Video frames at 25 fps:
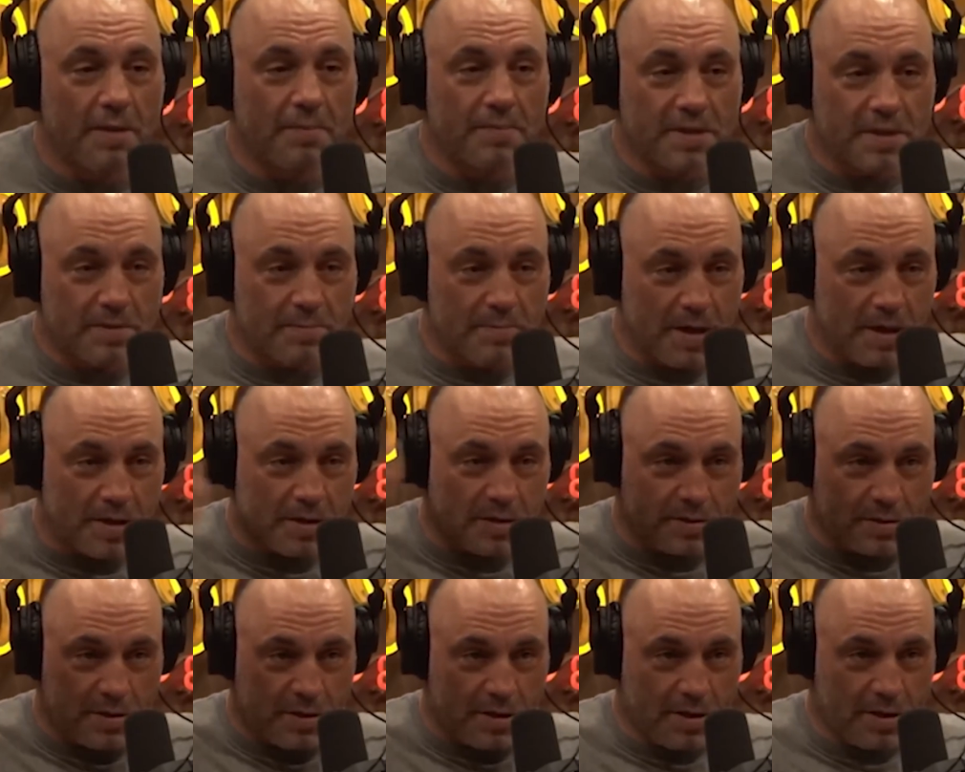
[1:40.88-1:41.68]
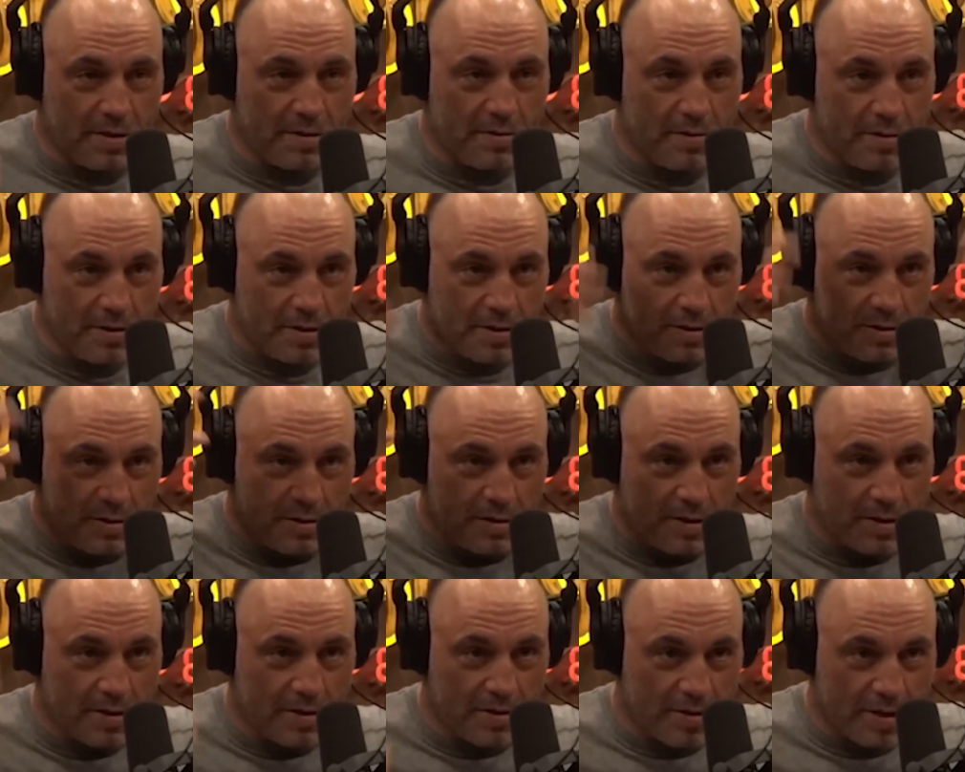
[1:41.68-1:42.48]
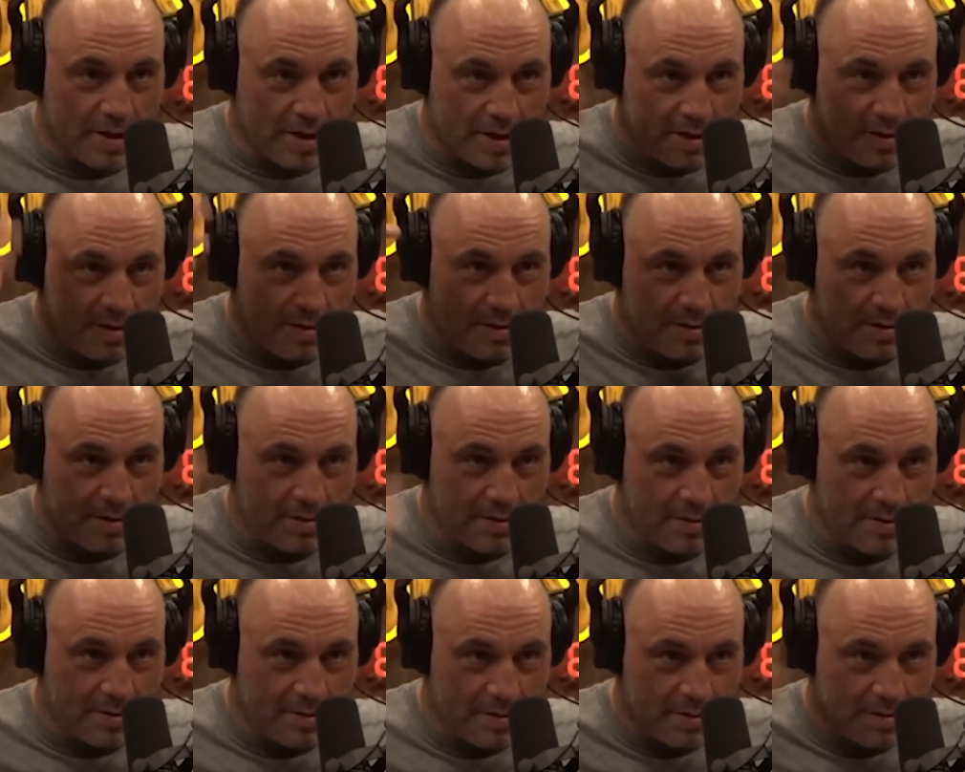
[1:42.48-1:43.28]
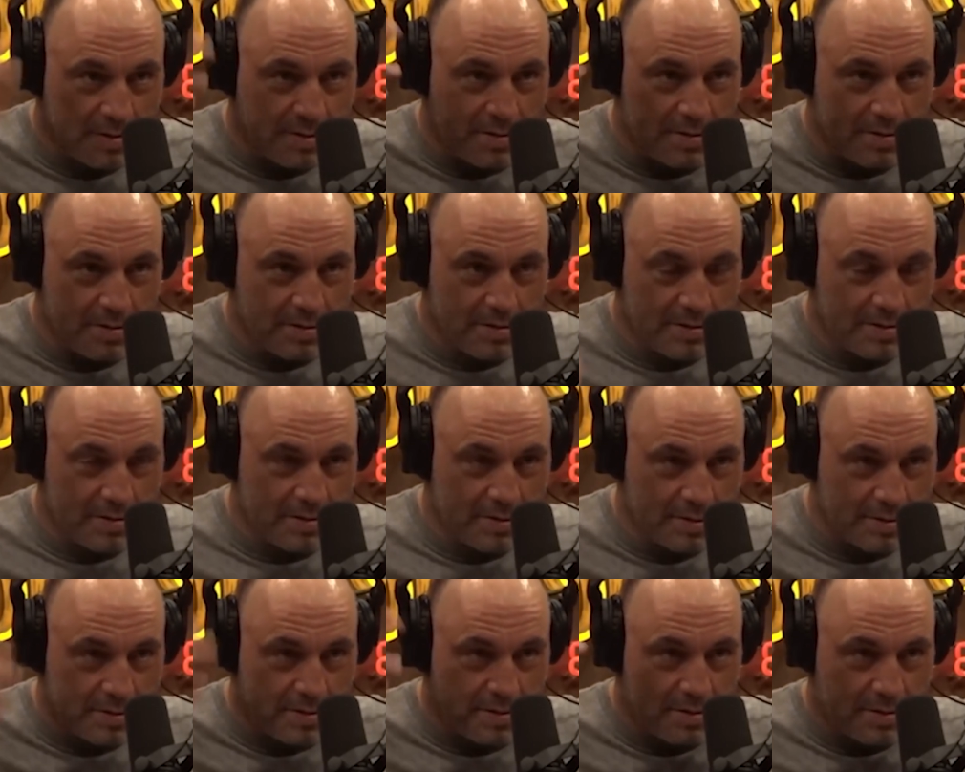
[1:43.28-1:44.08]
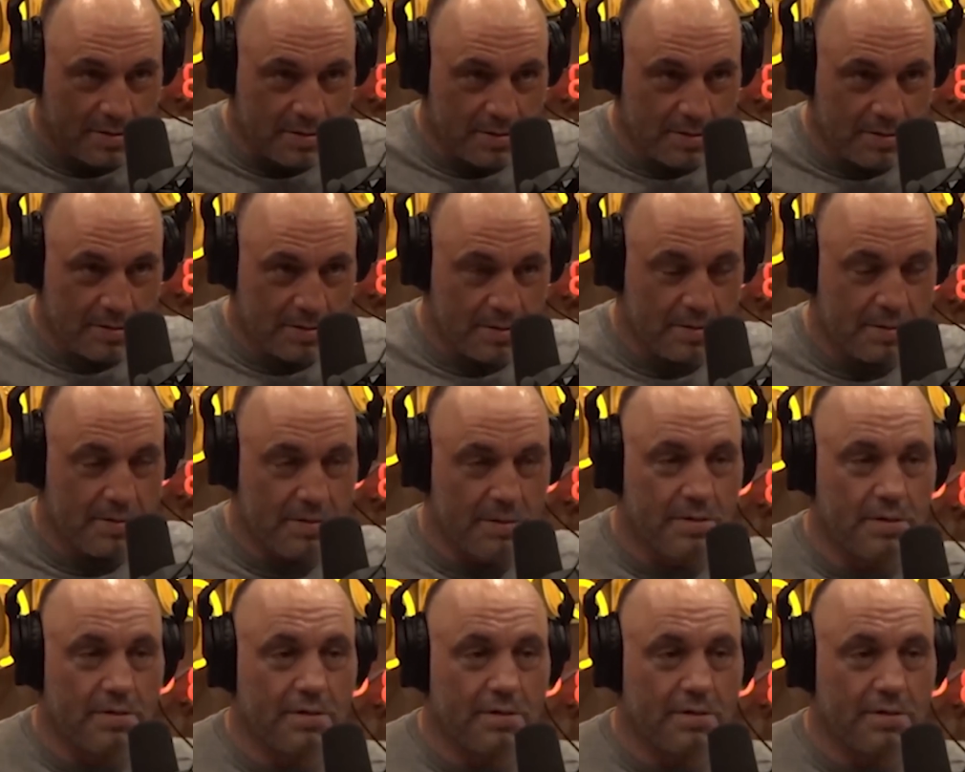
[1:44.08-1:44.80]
makes it an attractive option for those looking to monetize their effort online.